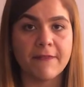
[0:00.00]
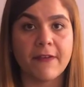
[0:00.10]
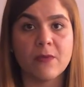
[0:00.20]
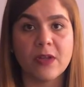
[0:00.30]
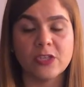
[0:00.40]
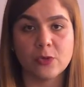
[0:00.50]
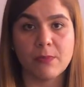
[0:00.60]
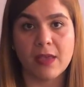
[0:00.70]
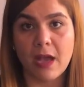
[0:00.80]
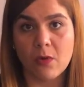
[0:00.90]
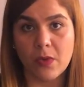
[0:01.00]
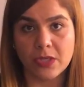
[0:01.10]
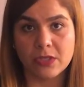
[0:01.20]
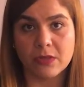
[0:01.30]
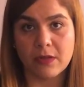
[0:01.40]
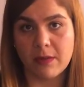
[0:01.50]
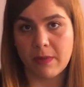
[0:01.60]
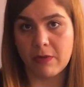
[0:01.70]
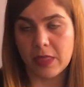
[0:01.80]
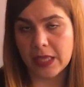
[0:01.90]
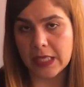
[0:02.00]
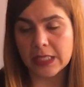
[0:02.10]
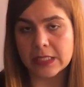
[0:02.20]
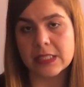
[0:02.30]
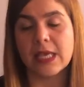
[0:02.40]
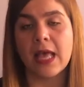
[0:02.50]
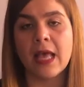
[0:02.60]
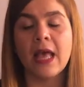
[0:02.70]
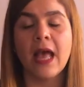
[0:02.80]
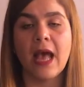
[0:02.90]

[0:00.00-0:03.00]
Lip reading: if I want to make a question about this, yeah,